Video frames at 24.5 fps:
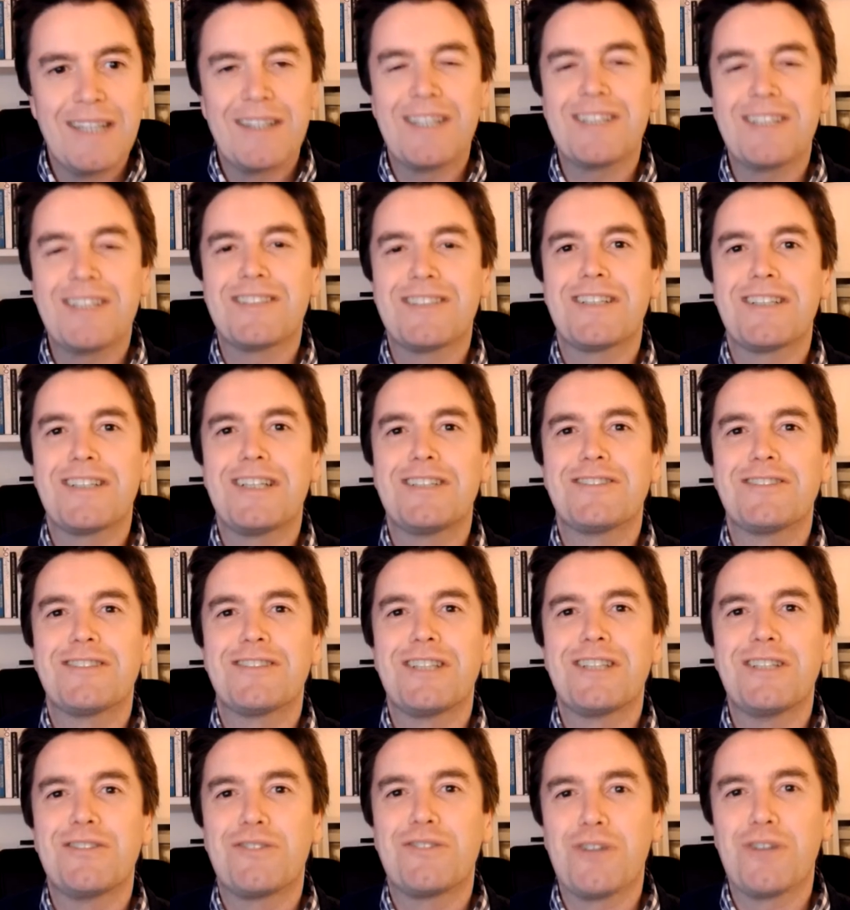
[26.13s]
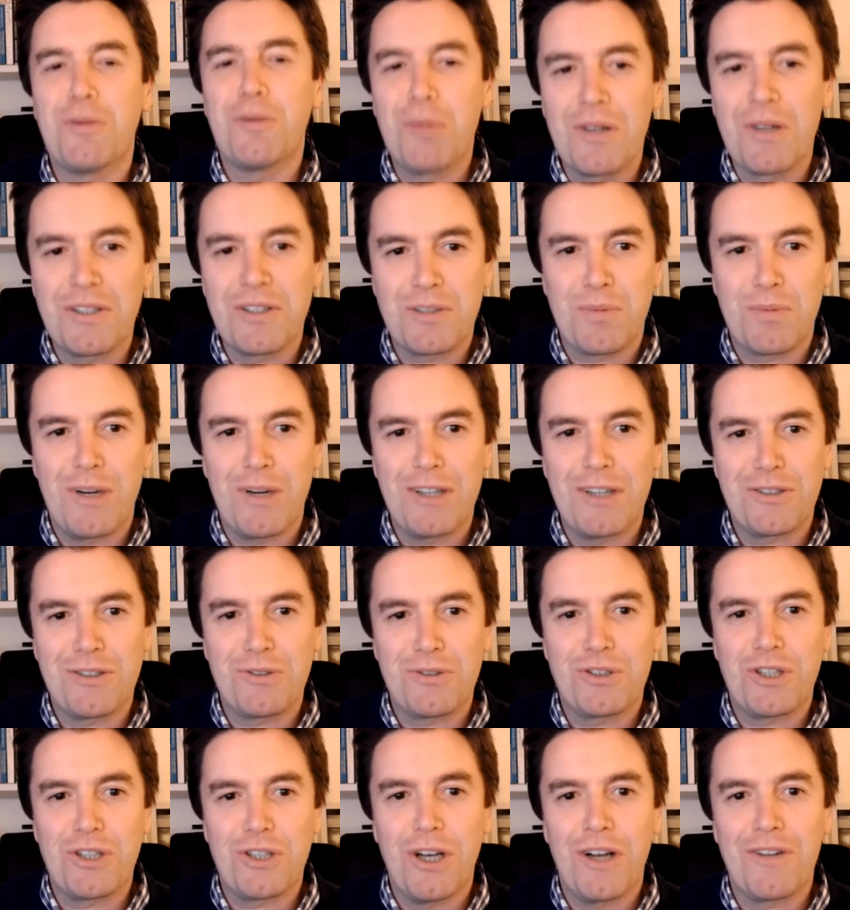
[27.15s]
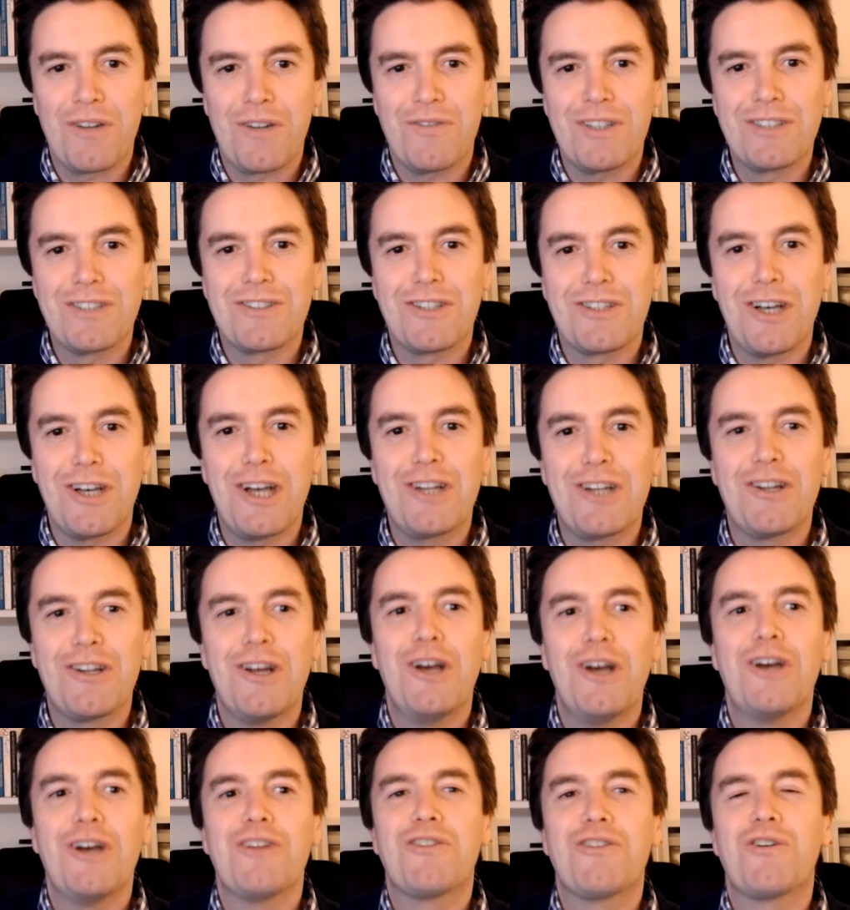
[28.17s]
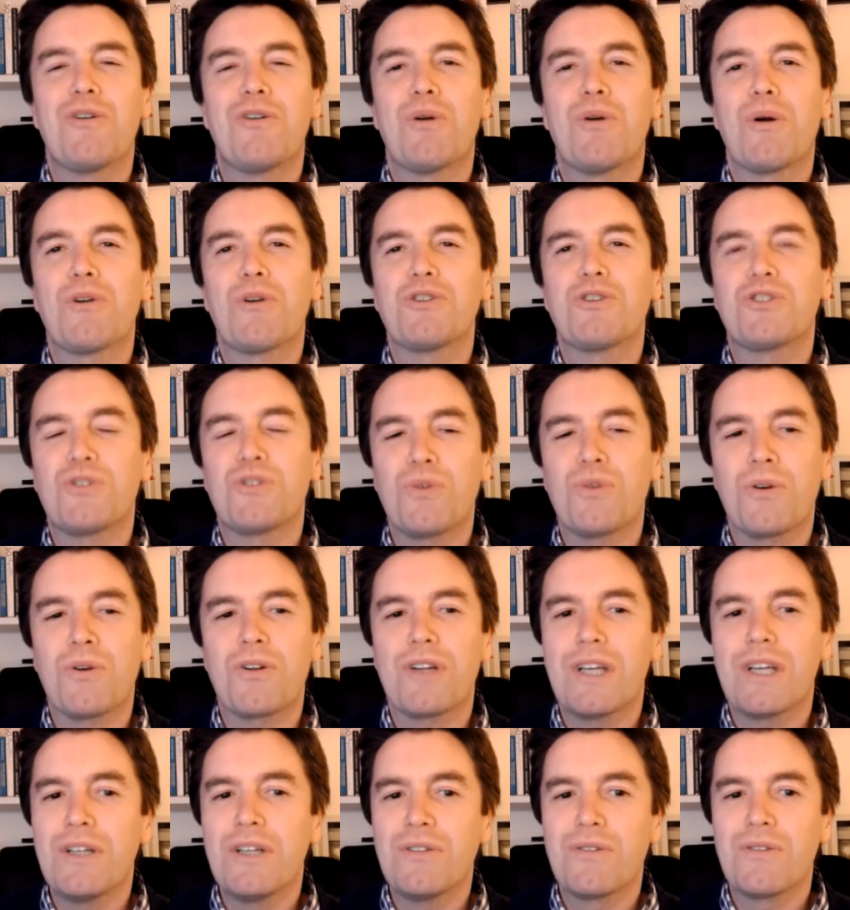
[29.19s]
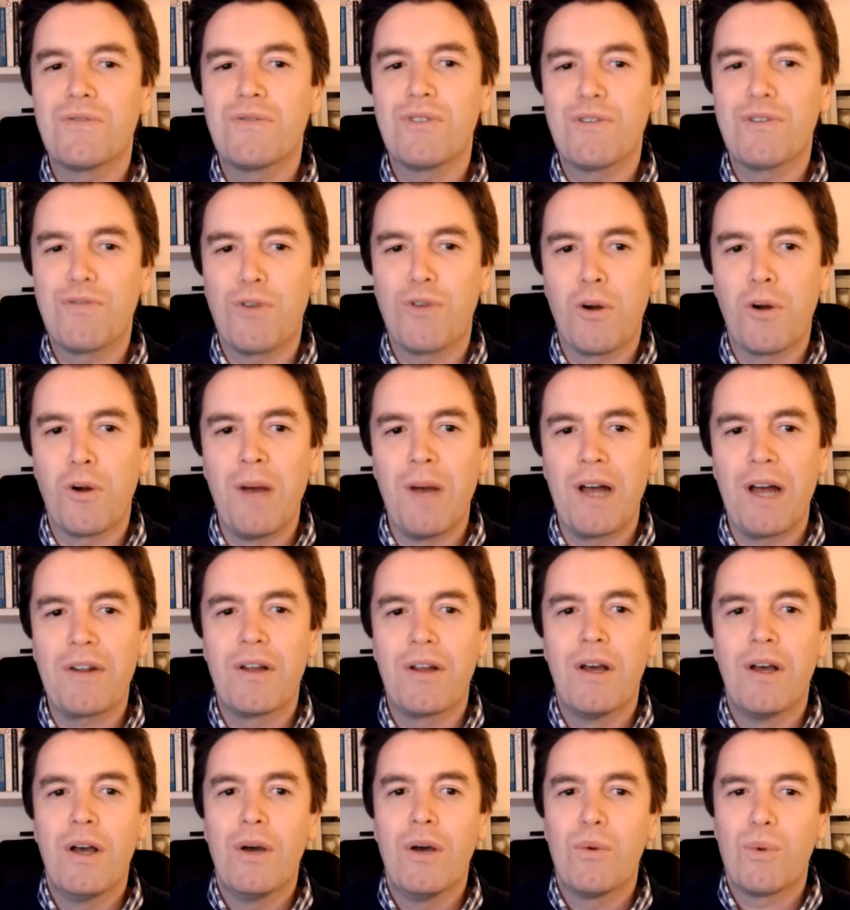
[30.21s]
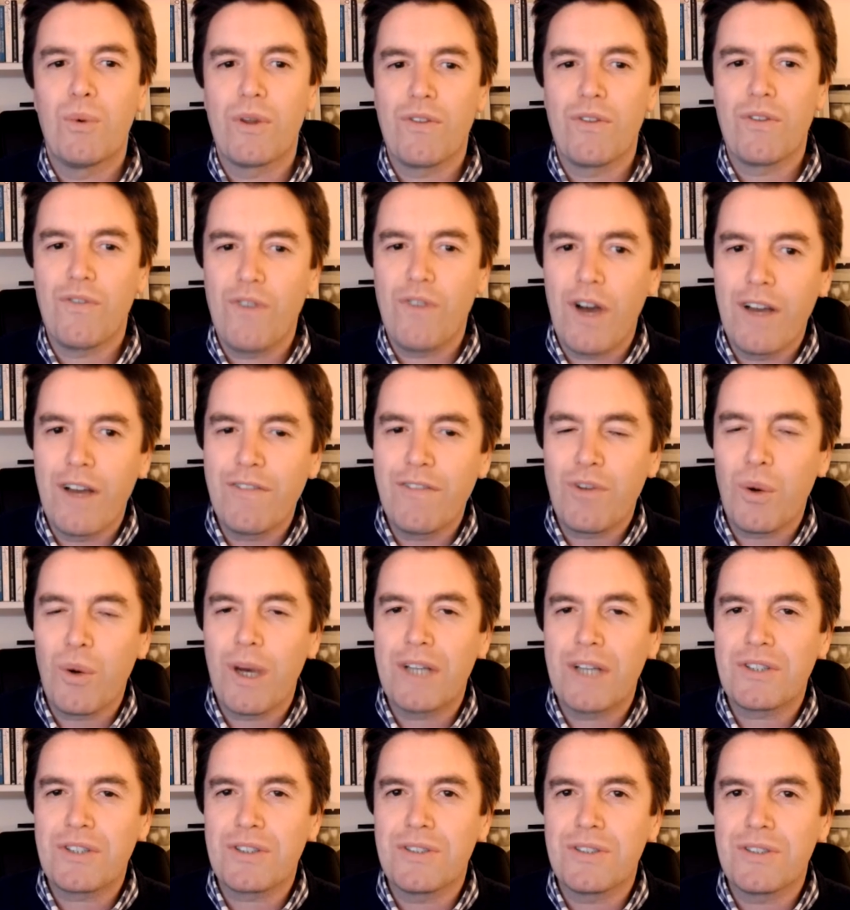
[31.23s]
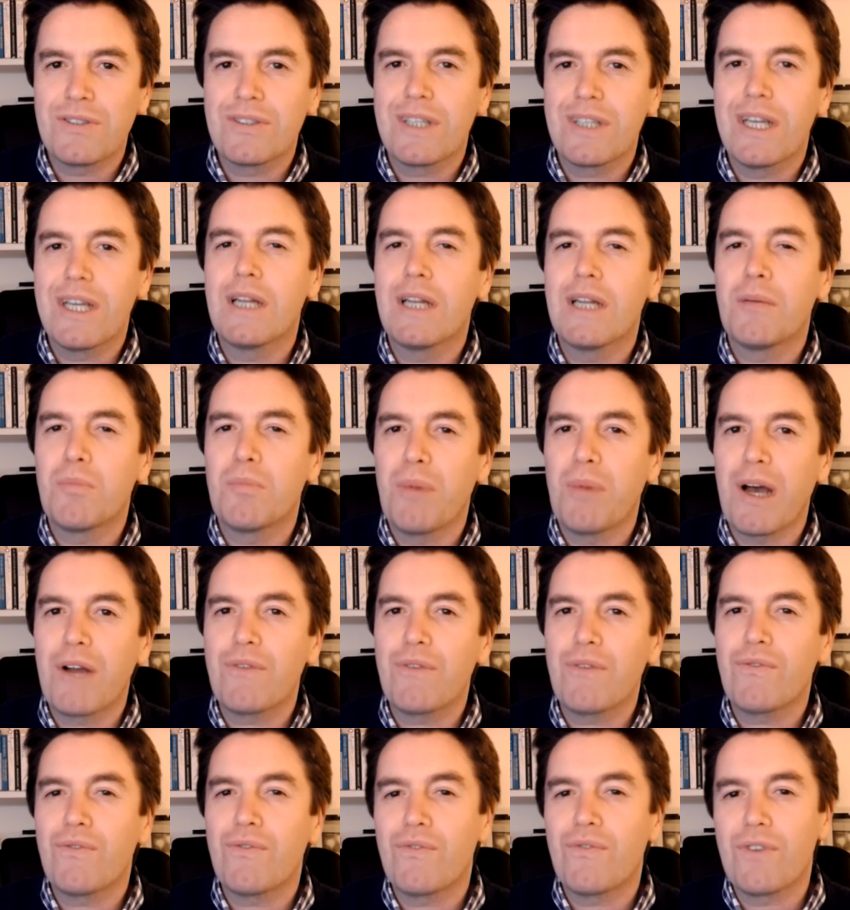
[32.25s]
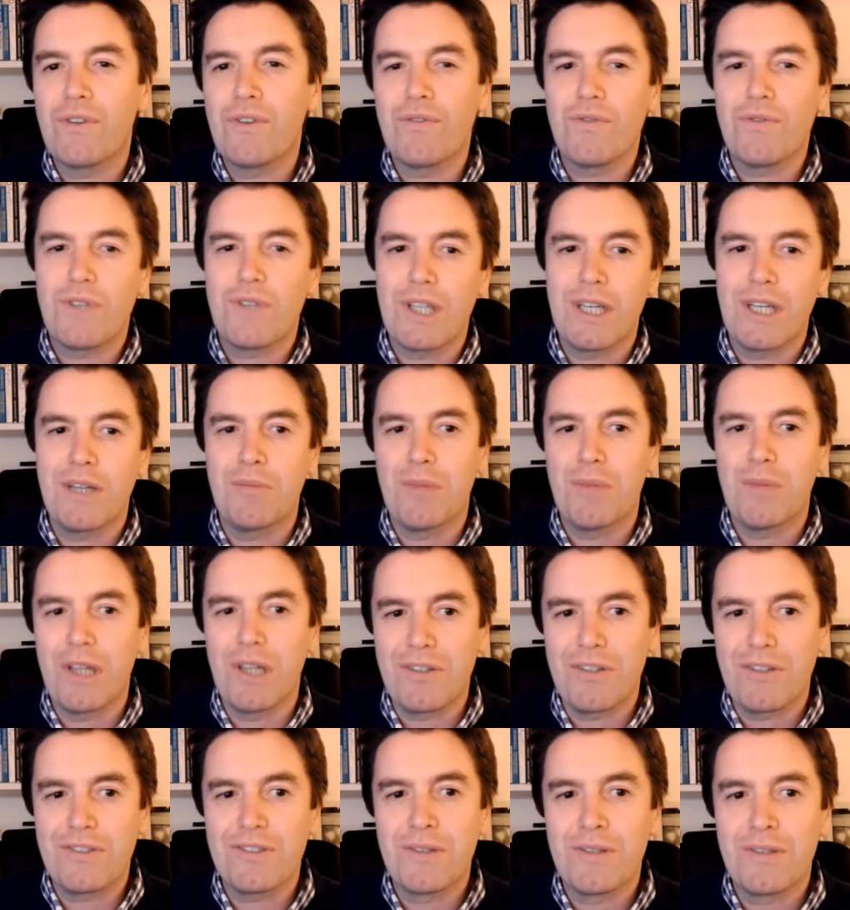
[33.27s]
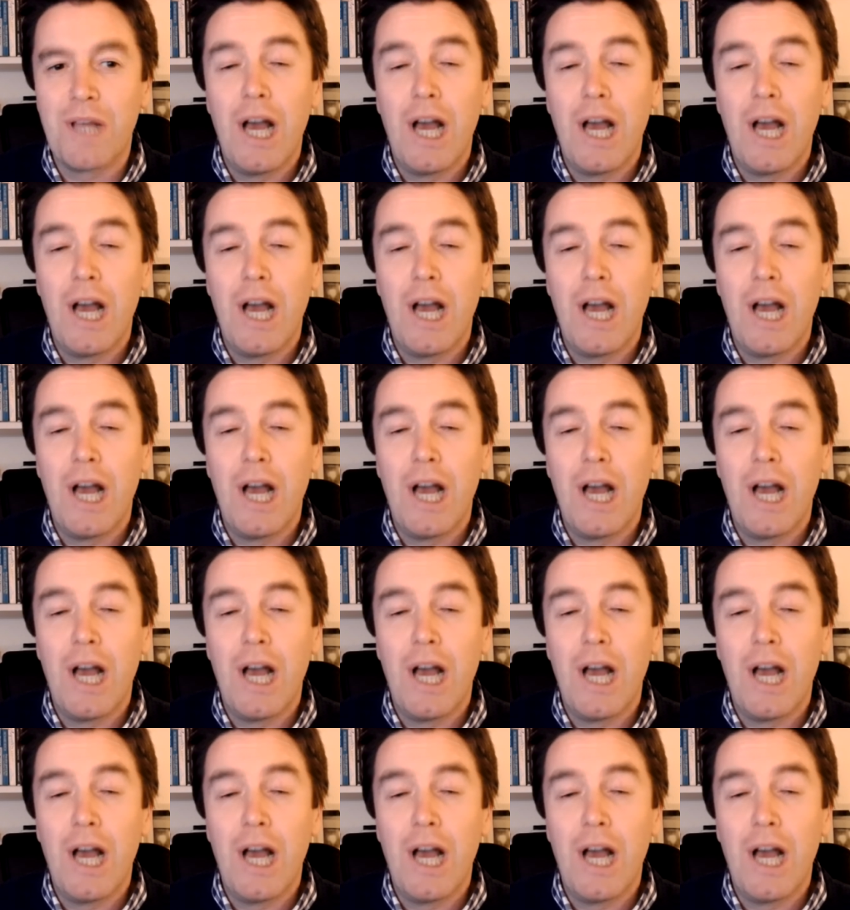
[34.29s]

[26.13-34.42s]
This is the double espresso shot of insight through our short interview format with 5 questions in about 15 minutes.